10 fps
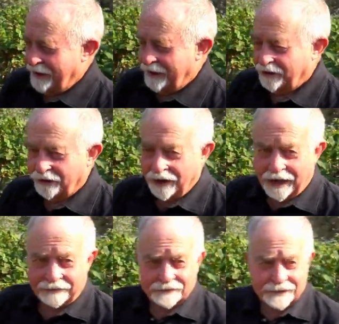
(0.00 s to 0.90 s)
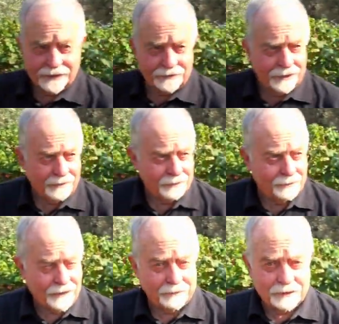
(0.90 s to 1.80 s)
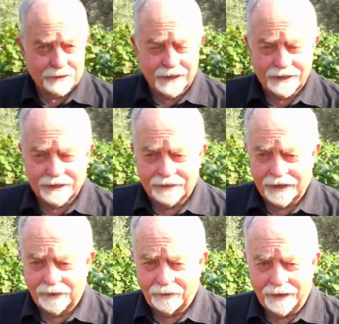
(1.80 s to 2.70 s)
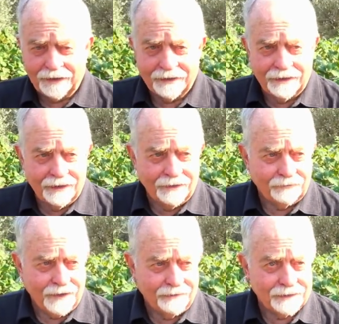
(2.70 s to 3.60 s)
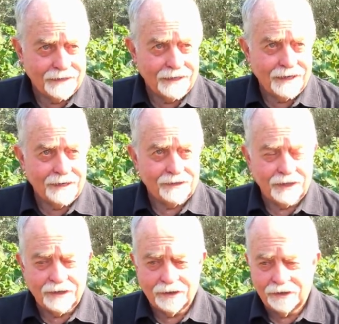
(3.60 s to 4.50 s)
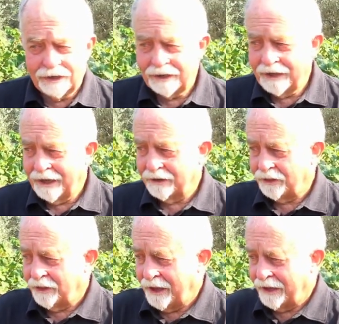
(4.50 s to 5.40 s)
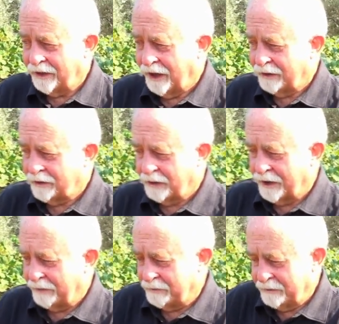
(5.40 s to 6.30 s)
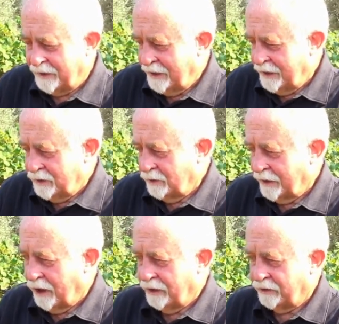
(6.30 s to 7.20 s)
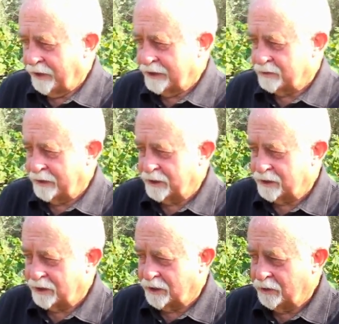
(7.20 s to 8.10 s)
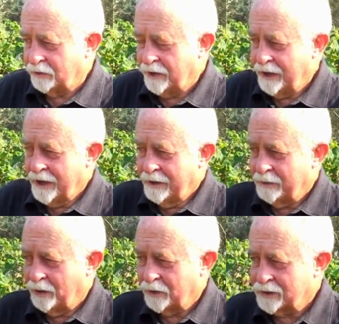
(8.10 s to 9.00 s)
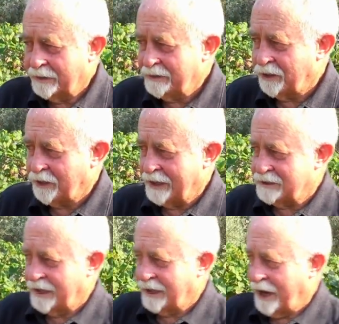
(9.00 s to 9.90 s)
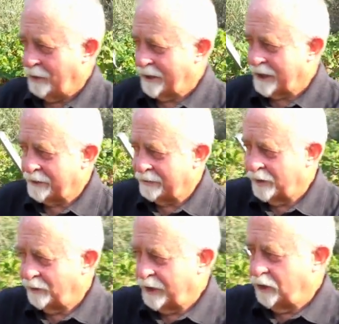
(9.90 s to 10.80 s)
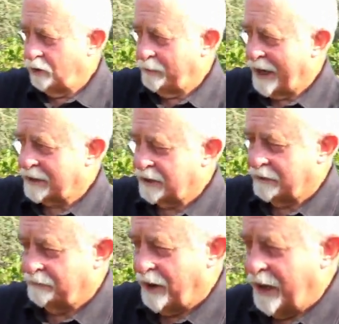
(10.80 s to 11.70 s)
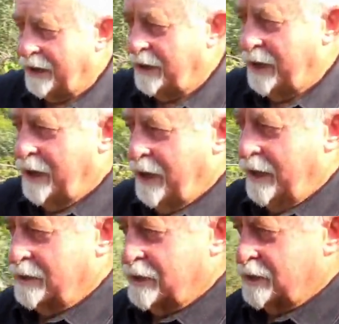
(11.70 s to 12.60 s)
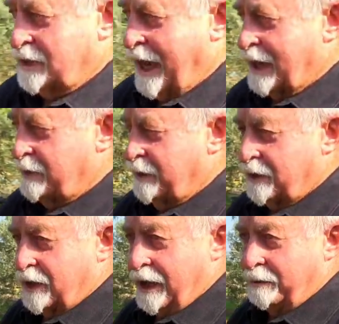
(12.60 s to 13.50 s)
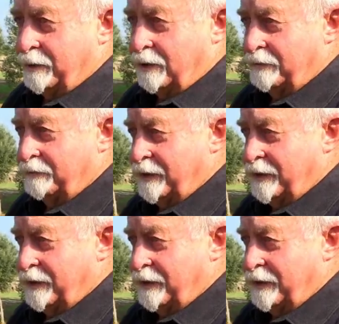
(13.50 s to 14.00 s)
And our lives can be represented in that way. If we haven't done anything good and, and not uh, doing all the things we should do, but some of the things that how we can renew back to the vine is the sacrament table